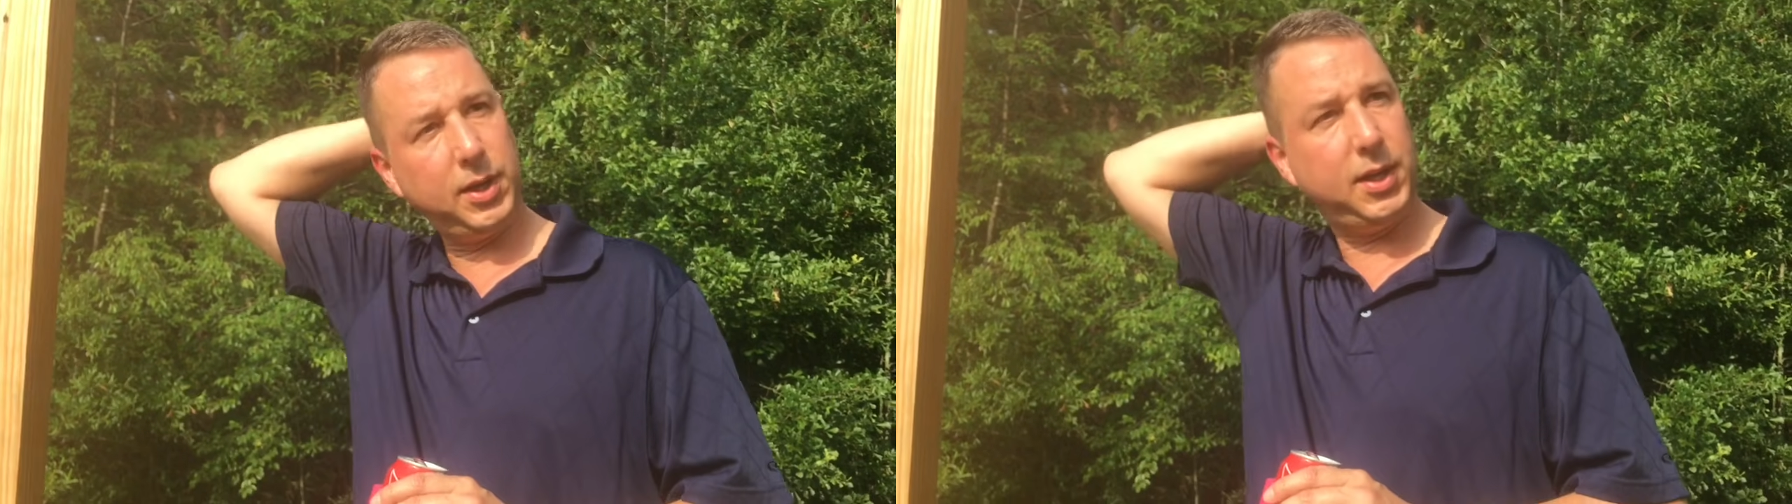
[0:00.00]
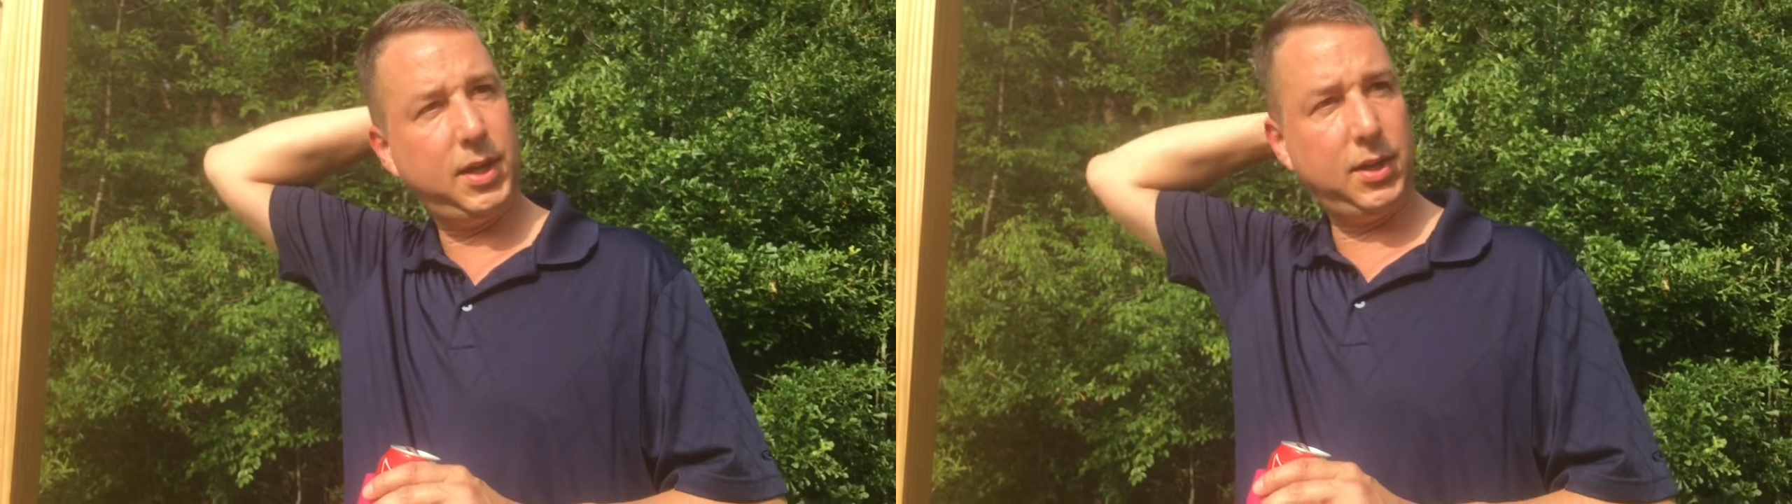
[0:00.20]

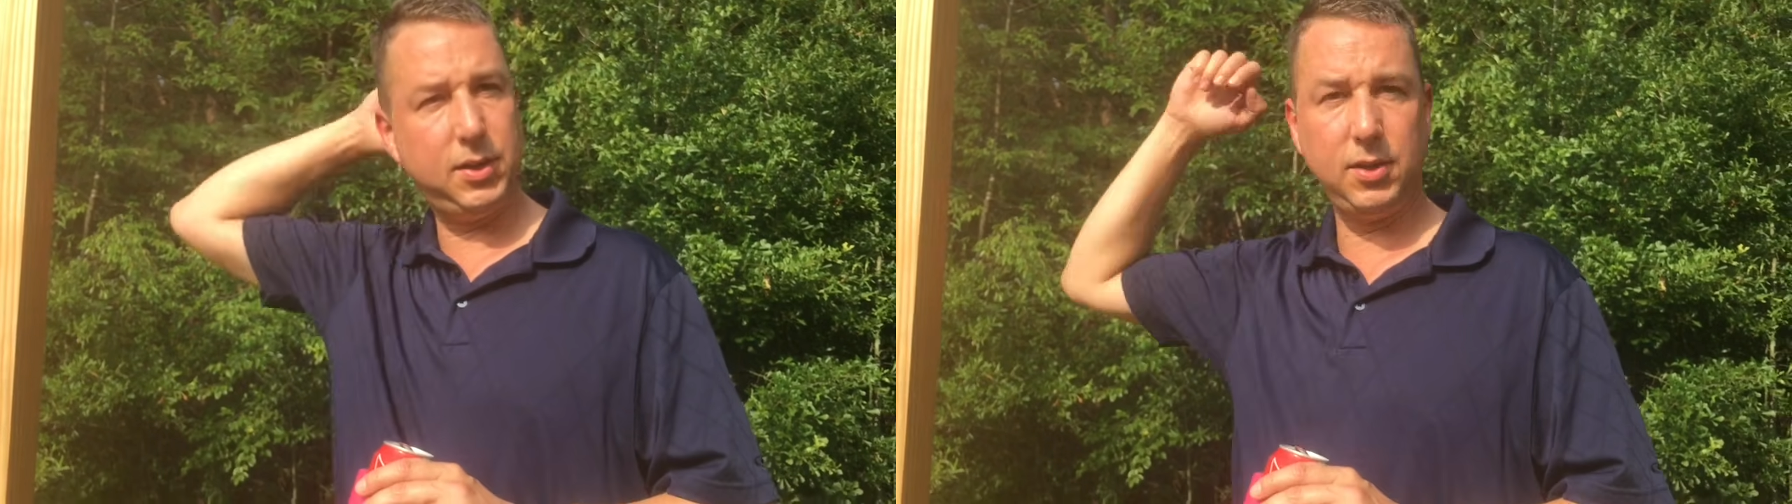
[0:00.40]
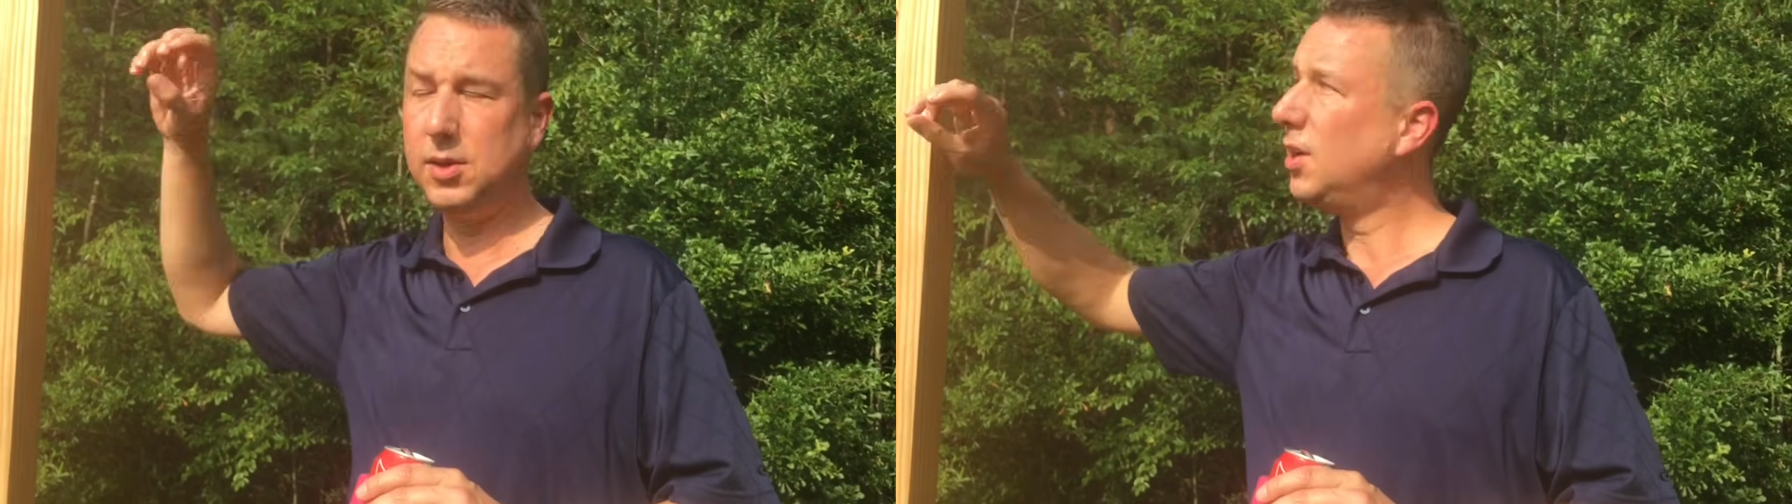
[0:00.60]
a
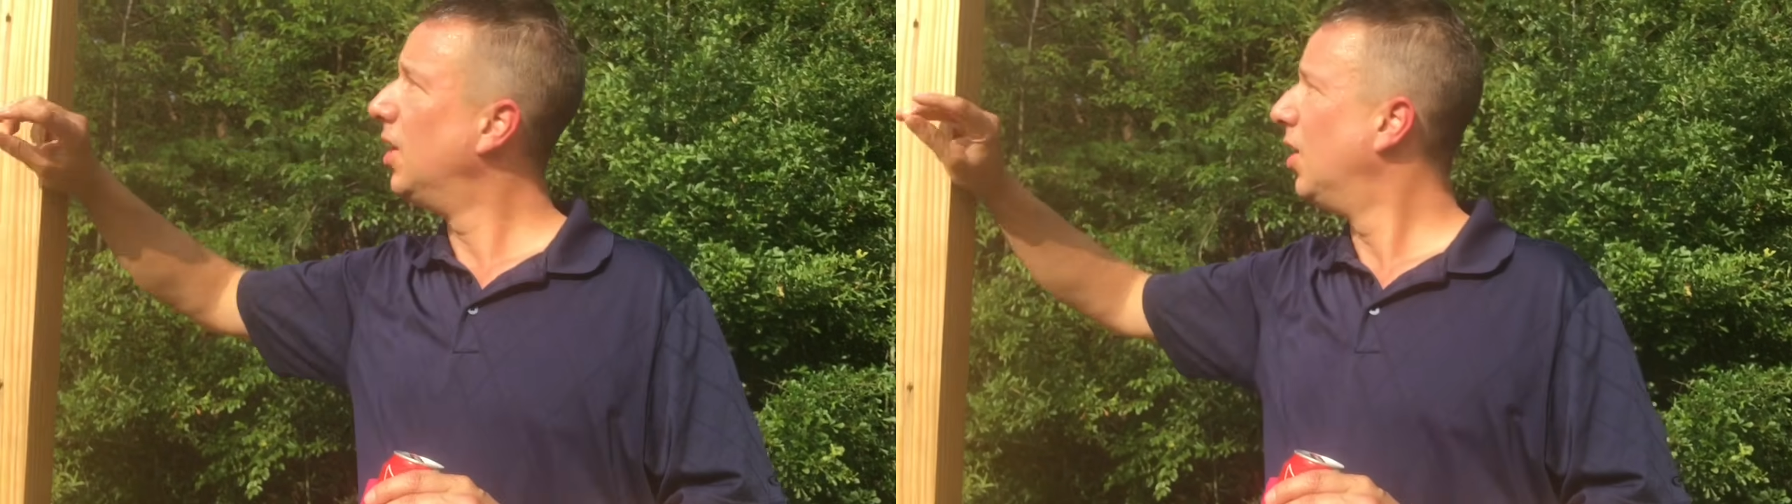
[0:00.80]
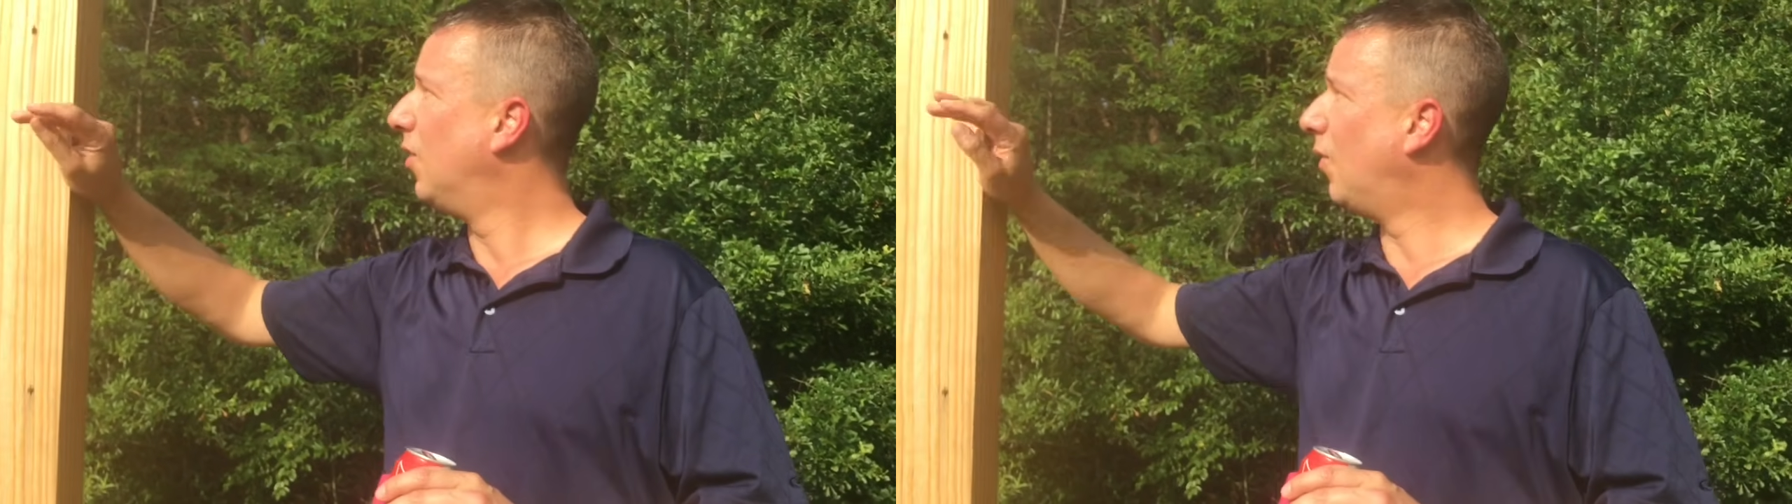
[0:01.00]
kid
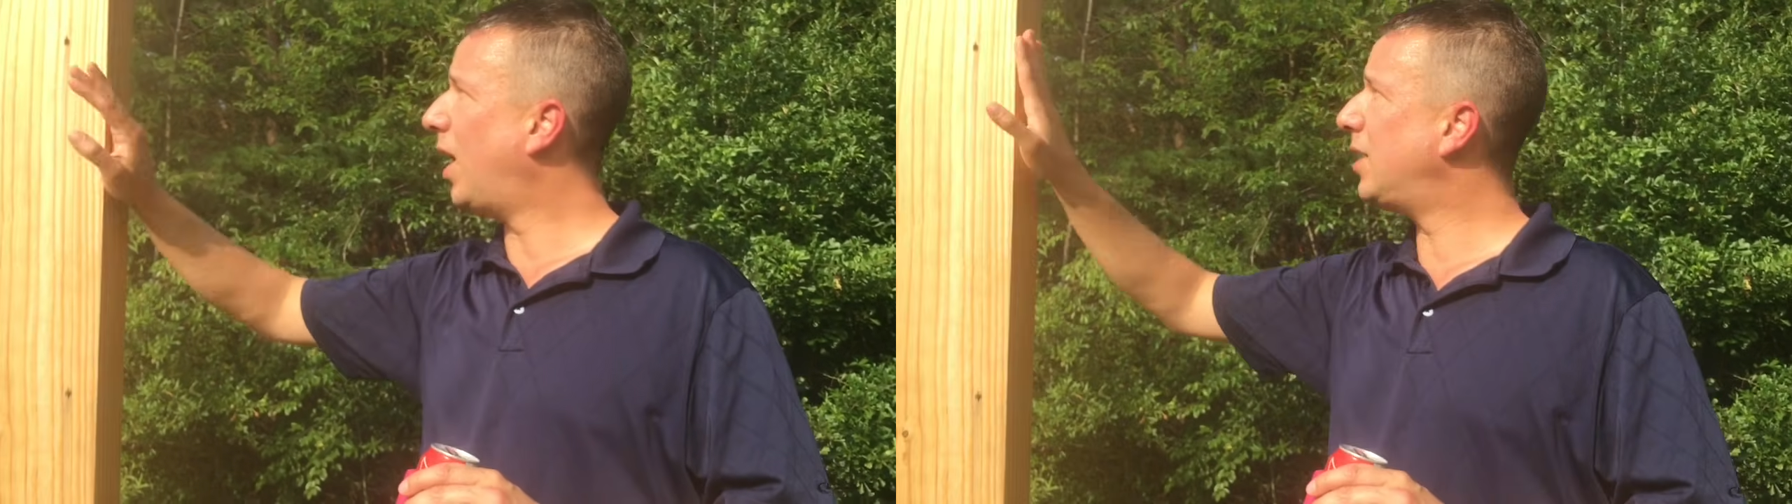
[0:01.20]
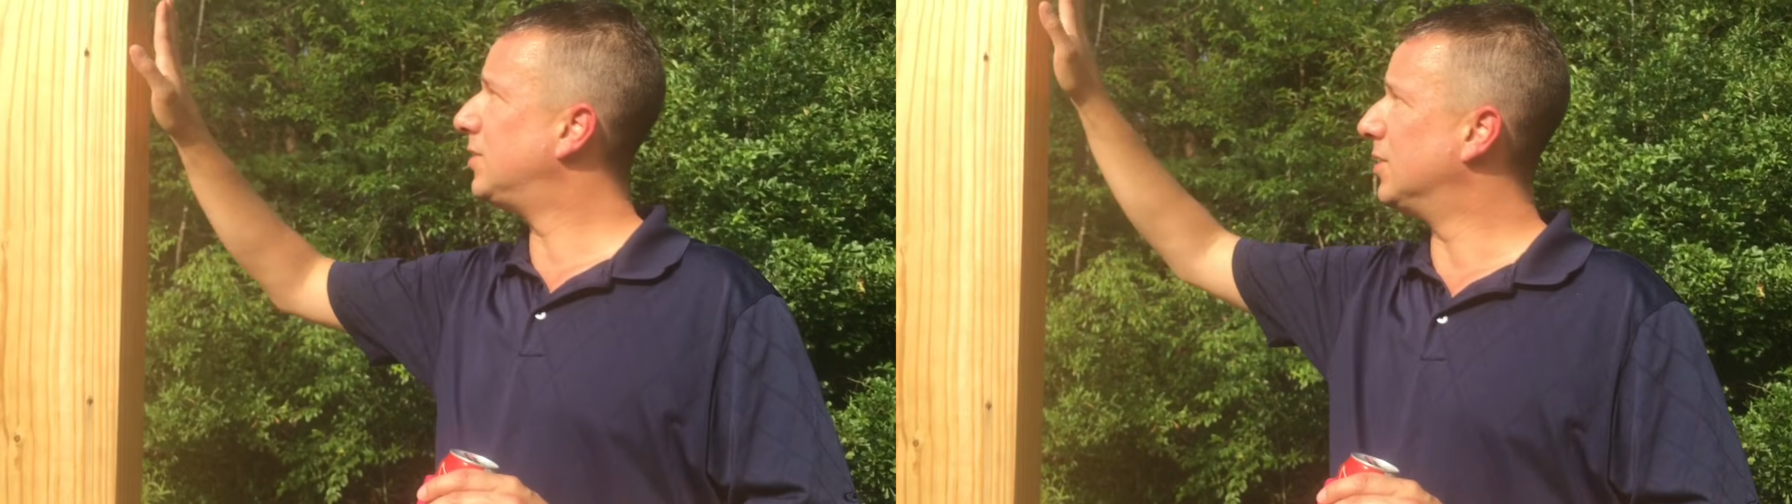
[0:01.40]

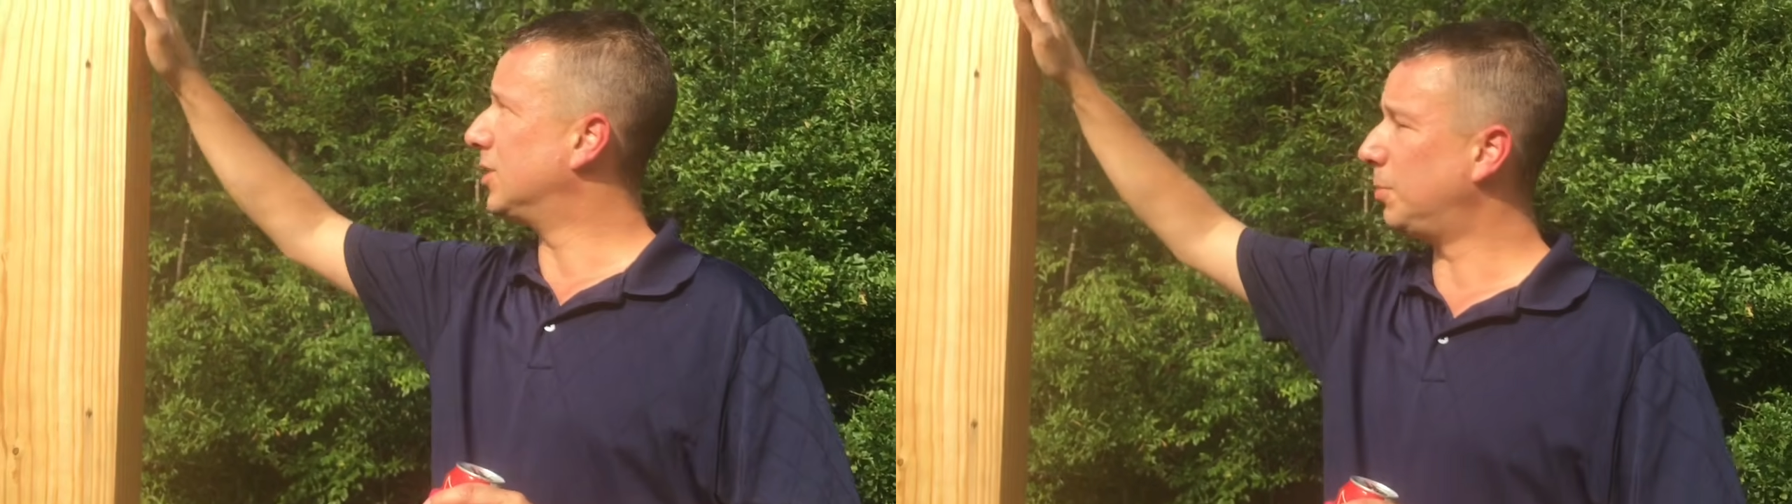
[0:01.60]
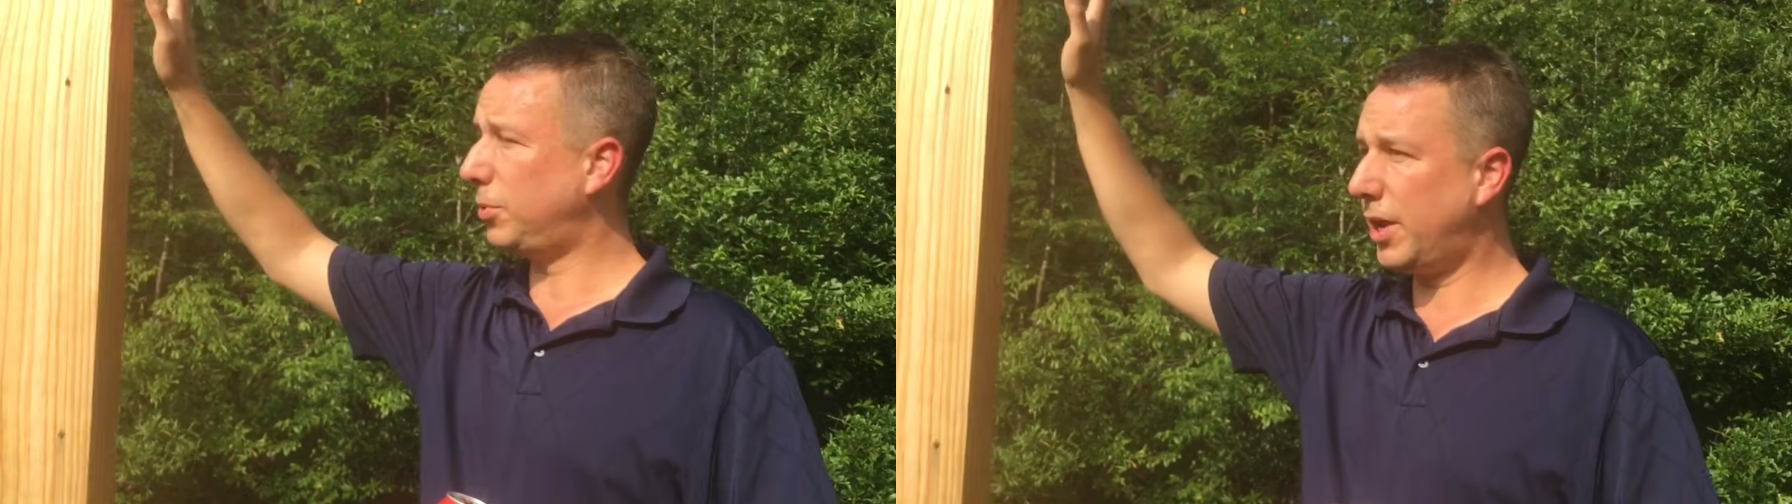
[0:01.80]
rides the
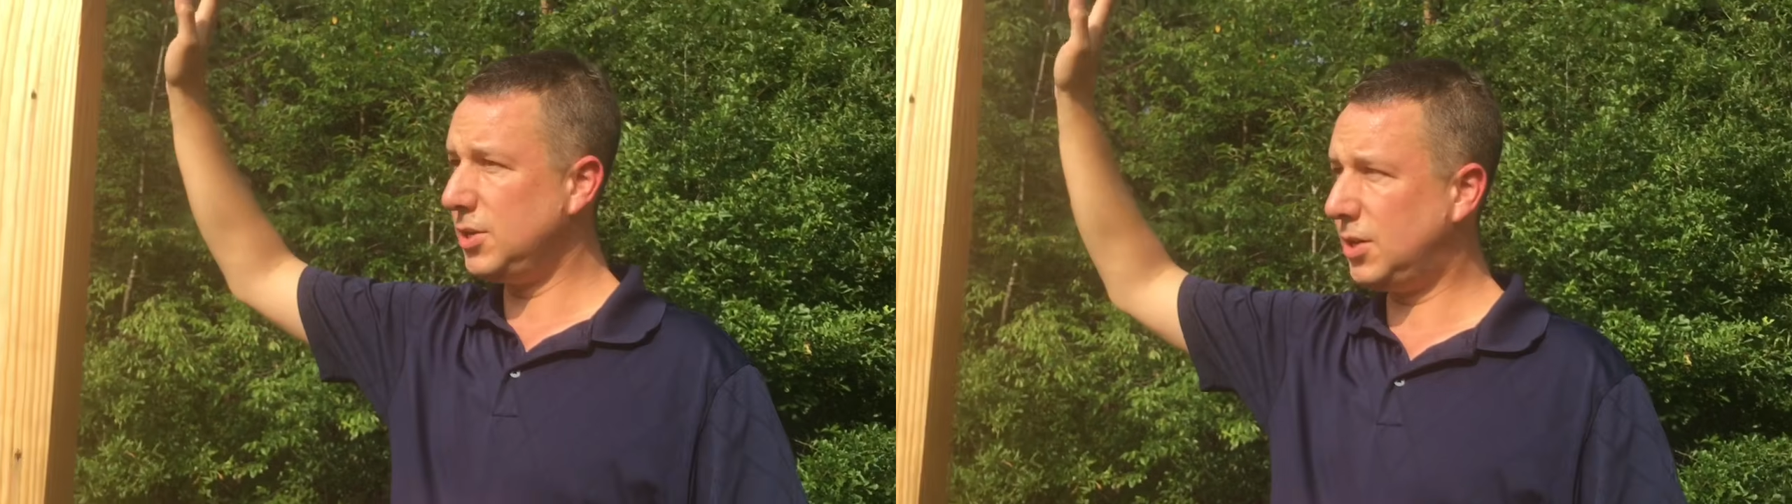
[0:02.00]
zip line.